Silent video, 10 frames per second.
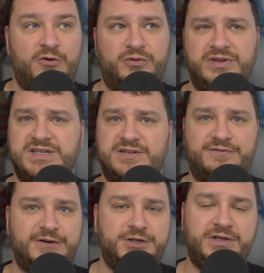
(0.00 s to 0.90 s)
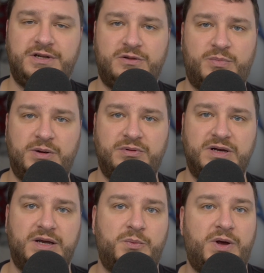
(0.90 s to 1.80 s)
released officially to the
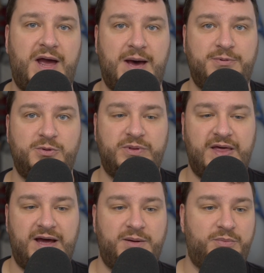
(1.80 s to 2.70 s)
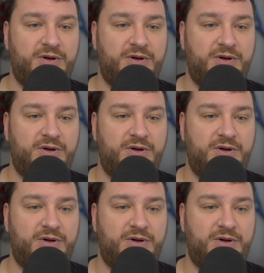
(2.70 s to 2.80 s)
public and what happened with that.